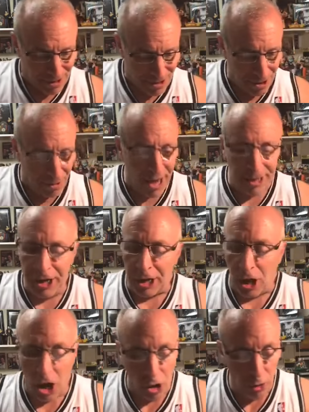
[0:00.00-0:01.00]
All right,
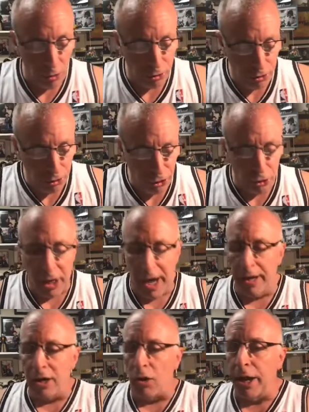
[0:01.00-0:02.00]
Nicole, no, you got
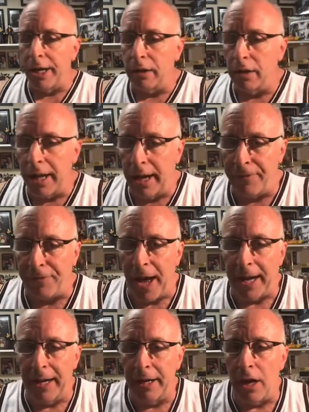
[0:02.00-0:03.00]
a great laugh. I
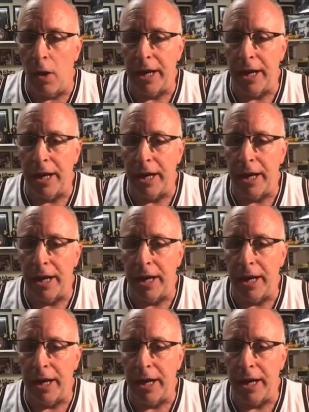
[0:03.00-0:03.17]
got to go.